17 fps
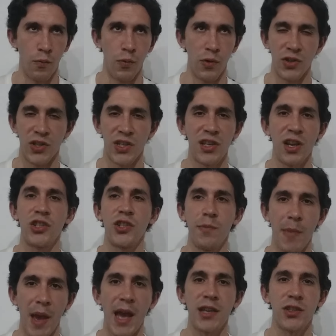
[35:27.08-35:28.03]
were
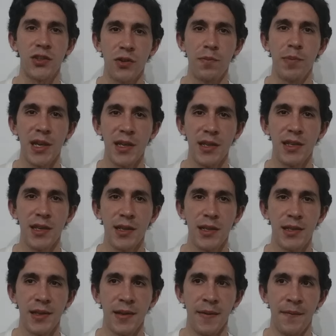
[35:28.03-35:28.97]
such
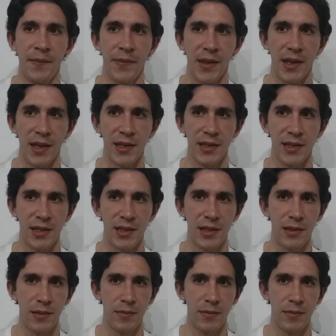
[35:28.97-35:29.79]
masterpieces is